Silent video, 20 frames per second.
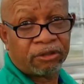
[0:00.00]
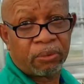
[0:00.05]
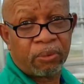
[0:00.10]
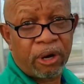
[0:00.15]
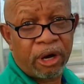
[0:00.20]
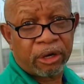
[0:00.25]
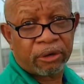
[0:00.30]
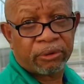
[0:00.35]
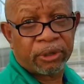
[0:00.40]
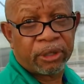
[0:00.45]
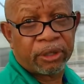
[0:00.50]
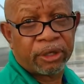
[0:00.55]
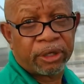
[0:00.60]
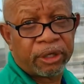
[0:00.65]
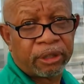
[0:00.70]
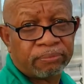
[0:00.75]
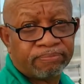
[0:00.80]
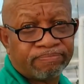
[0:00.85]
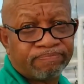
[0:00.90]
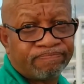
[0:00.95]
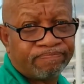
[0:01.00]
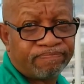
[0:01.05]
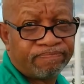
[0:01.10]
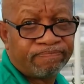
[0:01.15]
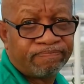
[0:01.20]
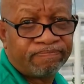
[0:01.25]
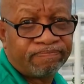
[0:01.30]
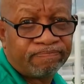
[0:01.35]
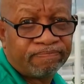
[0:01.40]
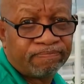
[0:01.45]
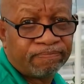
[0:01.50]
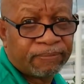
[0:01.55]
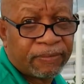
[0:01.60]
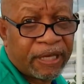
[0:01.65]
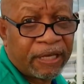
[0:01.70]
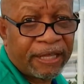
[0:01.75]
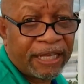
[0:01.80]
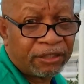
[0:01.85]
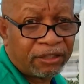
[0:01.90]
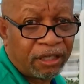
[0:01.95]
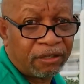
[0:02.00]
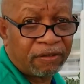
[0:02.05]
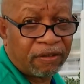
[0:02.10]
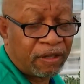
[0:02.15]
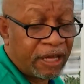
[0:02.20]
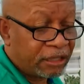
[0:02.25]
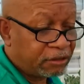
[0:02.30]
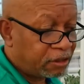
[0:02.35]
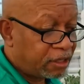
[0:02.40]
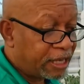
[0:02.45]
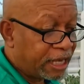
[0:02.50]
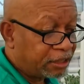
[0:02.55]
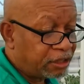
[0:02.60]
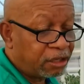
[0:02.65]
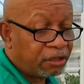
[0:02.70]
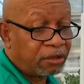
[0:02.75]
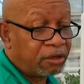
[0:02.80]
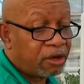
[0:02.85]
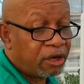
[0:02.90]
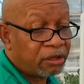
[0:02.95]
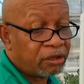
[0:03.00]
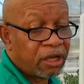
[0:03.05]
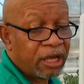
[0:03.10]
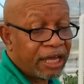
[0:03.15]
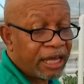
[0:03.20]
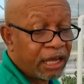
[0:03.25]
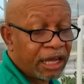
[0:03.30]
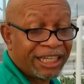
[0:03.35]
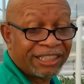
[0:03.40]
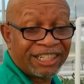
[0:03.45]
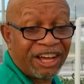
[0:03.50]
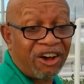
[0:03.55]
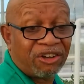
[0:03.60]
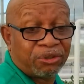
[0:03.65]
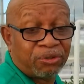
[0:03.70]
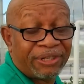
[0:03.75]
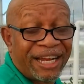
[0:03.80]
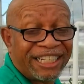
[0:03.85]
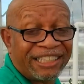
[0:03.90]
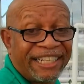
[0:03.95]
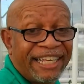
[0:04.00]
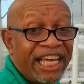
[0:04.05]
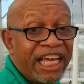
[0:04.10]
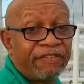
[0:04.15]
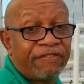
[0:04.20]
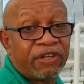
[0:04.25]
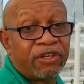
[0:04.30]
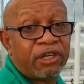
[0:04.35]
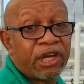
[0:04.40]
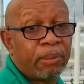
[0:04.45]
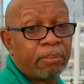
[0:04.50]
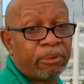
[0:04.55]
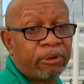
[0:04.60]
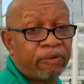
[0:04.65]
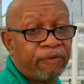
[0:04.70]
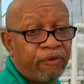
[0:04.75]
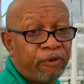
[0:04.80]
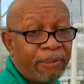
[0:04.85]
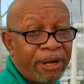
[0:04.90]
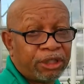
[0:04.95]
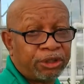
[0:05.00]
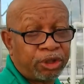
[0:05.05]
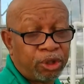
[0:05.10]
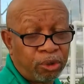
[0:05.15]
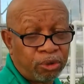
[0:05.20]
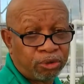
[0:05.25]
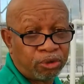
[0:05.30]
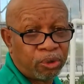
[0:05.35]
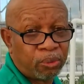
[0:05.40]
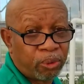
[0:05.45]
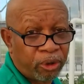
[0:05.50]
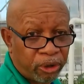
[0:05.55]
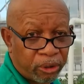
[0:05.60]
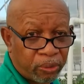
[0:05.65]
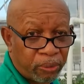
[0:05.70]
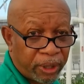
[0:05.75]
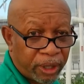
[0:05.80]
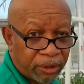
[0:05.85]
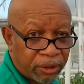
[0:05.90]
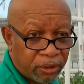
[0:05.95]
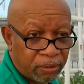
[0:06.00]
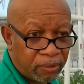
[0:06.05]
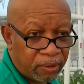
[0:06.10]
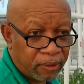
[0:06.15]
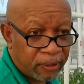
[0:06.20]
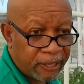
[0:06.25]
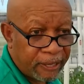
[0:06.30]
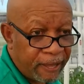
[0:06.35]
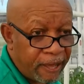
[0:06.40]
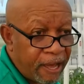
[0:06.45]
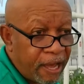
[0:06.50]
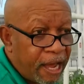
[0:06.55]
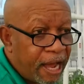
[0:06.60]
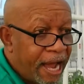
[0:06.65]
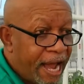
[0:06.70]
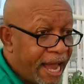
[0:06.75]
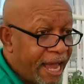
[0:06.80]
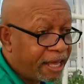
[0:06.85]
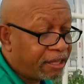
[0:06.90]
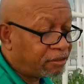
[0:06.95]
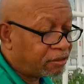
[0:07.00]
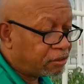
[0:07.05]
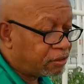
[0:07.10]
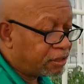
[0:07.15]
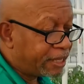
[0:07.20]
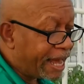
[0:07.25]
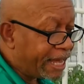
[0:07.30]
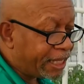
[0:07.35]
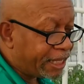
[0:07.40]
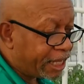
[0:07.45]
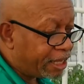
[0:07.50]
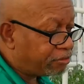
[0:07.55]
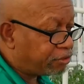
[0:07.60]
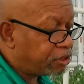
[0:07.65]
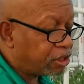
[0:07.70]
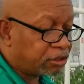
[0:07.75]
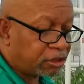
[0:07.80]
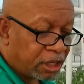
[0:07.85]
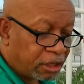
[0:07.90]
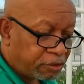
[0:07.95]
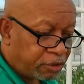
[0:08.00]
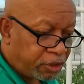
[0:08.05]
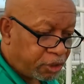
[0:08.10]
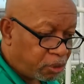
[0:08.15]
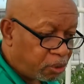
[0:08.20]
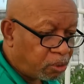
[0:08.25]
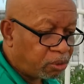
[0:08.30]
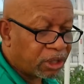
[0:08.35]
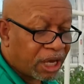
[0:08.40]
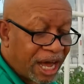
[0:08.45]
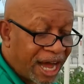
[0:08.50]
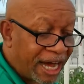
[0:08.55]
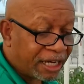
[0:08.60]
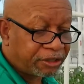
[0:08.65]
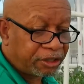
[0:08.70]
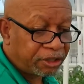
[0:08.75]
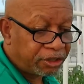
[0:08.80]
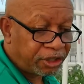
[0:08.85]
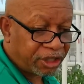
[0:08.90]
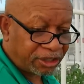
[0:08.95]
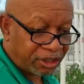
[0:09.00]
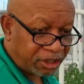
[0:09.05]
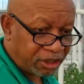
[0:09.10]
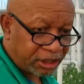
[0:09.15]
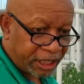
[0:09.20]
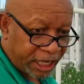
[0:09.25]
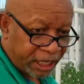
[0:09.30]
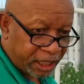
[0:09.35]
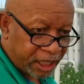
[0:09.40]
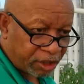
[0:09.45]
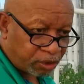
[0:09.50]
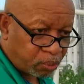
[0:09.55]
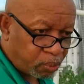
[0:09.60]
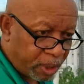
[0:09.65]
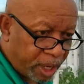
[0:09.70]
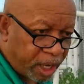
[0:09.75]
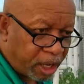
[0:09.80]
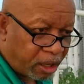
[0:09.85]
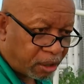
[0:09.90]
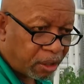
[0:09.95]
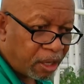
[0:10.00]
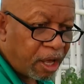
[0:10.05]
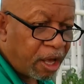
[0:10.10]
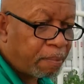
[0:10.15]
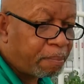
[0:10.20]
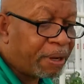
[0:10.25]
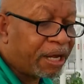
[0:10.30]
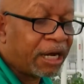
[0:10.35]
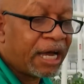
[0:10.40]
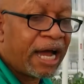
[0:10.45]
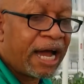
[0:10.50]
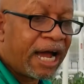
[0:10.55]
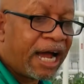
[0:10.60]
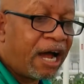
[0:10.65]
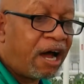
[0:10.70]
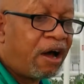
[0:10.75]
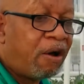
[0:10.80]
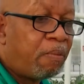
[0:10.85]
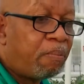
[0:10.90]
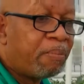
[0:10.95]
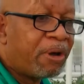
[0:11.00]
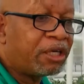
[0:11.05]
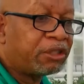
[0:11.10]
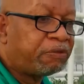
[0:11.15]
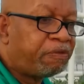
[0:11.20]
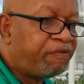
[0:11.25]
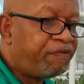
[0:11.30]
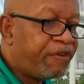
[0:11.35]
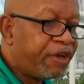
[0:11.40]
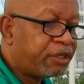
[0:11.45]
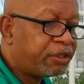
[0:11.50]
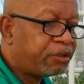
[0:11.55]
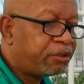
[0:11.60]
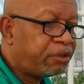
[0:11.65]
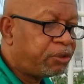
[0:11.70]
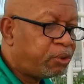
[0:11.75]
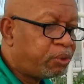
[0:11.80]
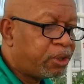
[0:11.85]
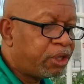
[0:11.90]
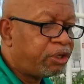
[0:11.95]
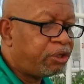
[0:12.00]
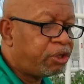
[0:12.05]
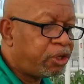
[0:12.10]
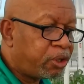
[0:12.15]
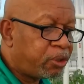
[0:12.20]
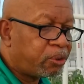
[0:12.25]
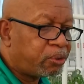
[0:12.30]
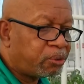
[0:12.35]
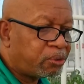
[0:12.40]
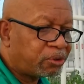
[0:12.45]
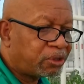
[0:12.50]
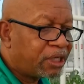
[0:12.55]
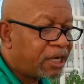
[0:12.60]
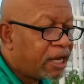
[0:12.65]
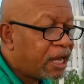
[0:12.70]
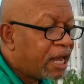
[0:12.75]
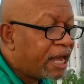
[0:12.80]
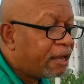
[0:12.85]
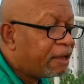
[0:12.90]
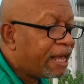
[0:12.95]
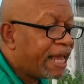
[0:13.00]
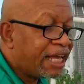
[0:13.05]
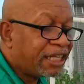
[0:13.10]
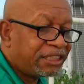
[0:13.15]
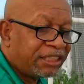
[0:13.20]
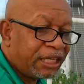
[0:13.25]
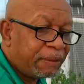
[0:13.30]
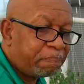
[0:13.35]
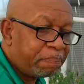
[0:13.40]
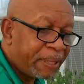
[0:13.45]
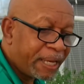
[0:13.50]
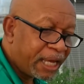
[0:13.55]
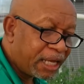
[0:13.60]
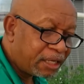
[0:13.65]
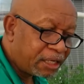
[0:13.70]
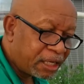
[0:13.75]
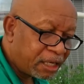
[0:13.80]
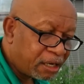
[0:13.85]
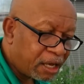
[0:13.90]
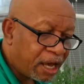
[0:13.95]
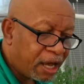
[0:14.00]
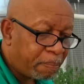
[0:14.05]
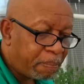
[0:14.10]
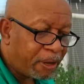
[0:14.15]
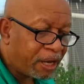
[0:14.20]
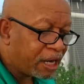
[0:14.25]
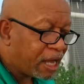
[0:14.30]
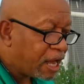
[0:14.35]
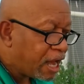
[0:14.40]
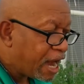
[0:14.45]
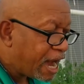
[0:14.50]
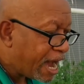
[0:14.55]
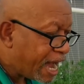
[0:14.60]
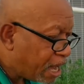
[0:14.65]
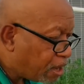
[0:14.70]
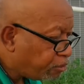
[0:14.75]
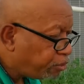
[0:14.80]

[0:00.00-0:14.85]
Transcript: of water in here. Okay, that's a good, it's also a nice even number for my students to work with. And that gives us a huge oxygen sink as well. But how much fish you can use is dependent upon how